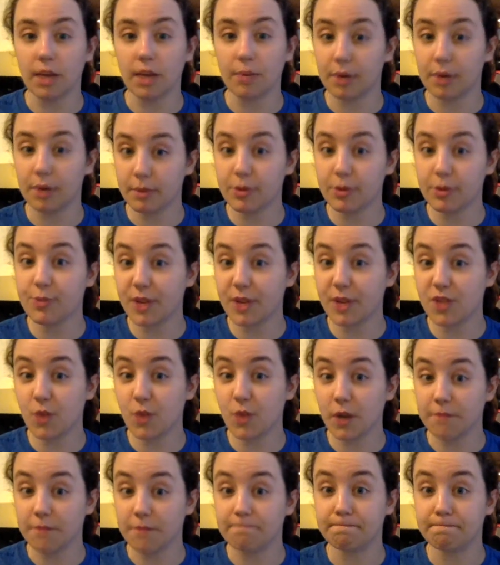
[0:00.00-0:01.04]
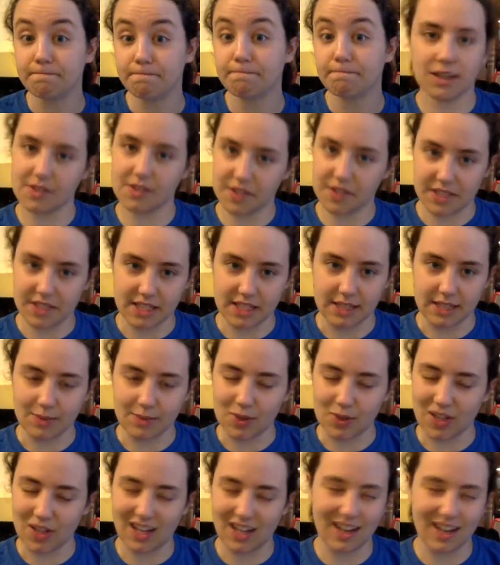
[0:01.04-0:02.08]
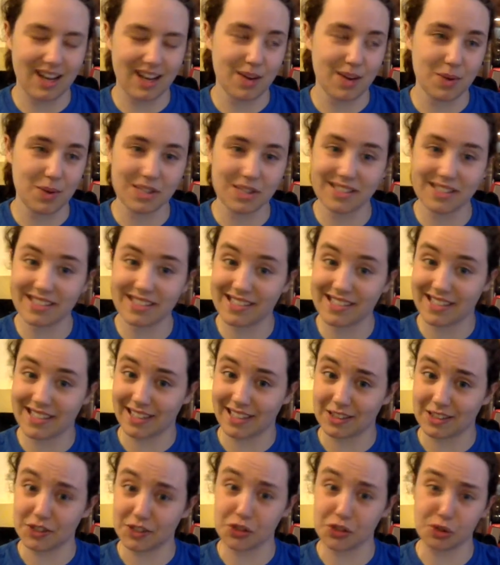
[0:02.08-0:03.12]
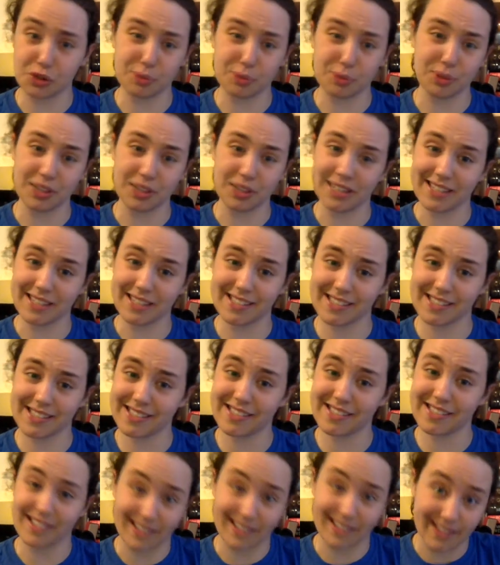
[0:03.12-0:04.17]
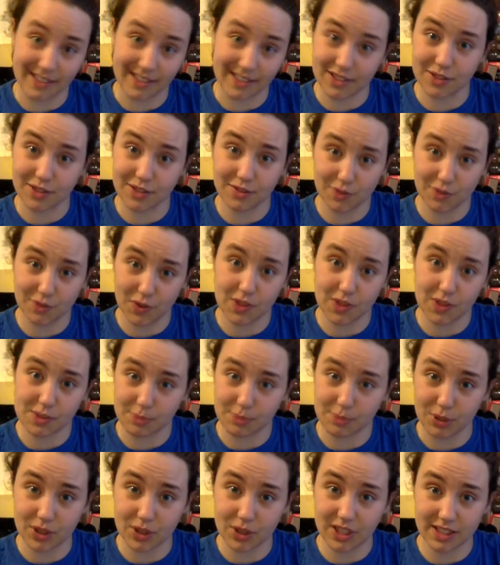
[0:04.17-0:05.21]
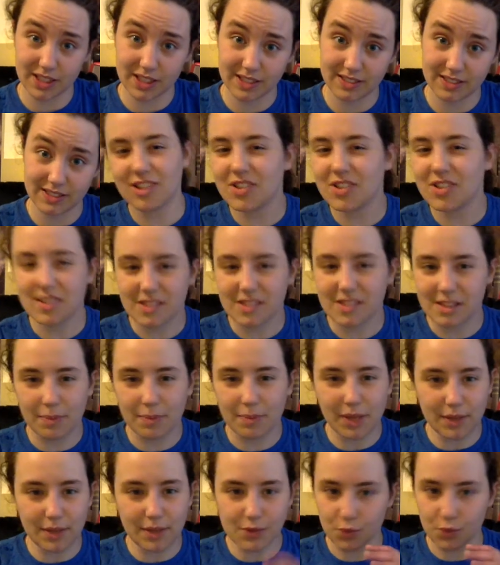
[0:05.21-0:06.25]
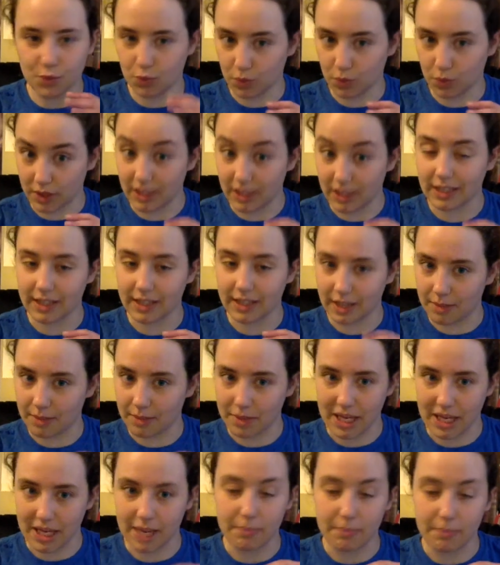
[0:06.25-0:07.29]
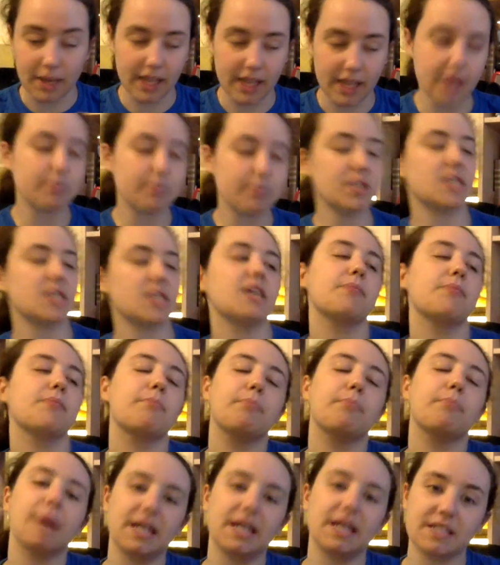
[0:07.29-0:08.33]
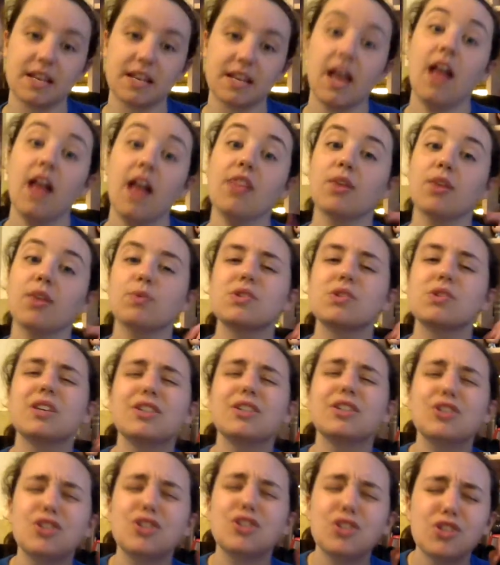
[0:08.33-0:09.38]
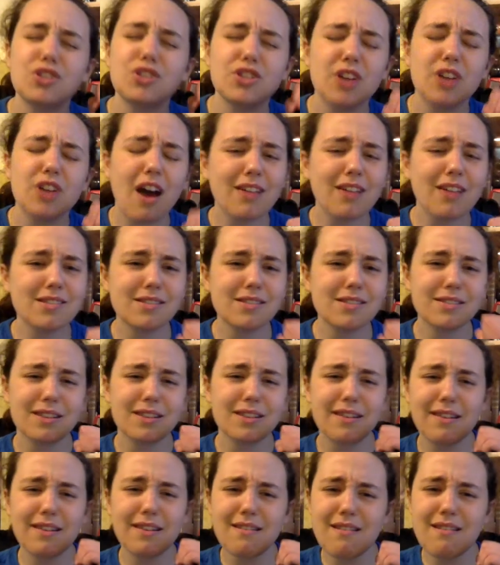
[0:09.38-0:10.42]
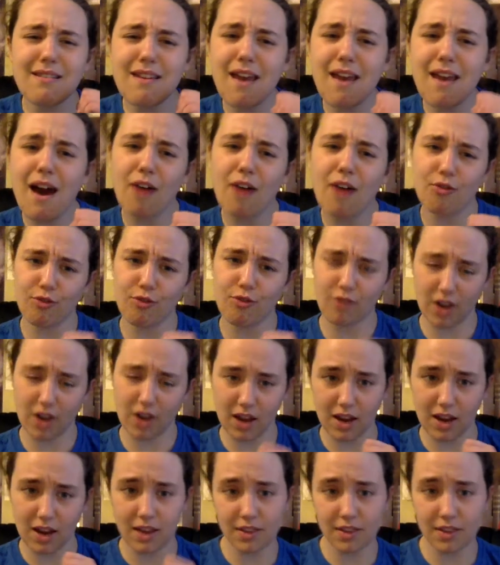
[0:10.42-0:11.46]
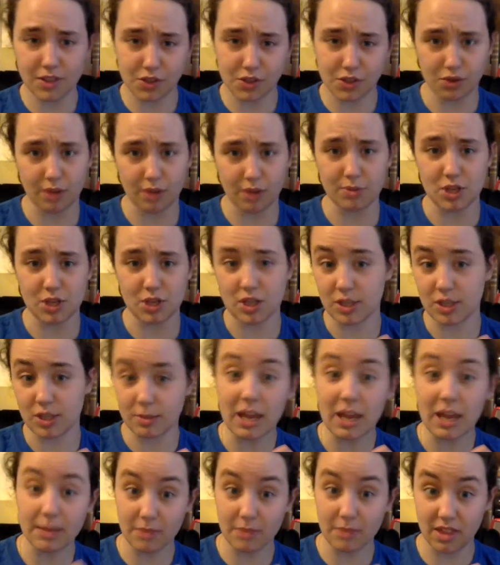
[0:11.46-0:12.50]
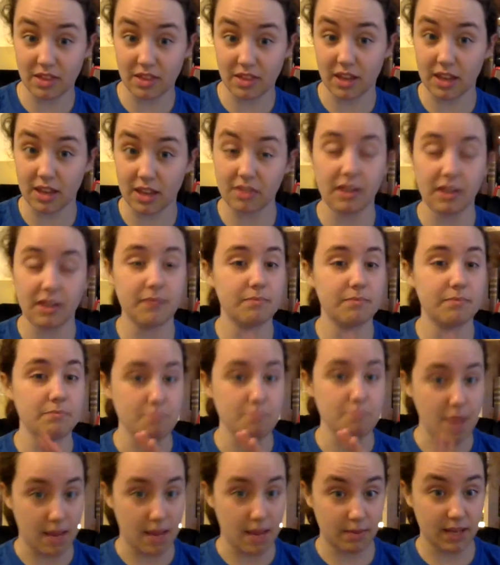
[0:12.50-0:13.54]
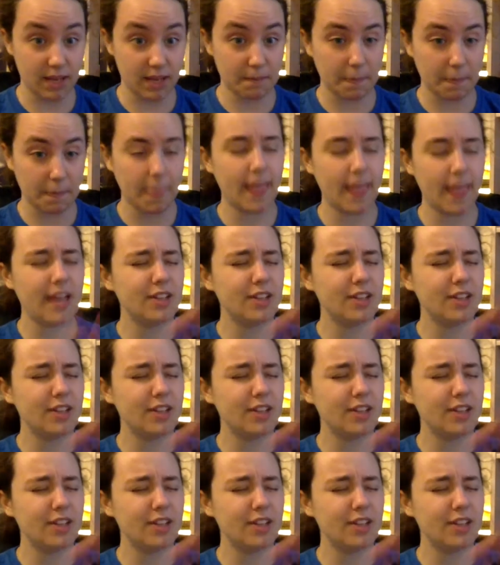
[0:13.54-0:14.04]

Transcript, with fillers: Yeah, pretty much page one. Cards on the table. I wasn't exactly super excited for this book. It just didn't seem like it was really gonna be my cup of tea, but there was just enough in the description to make me think that maybe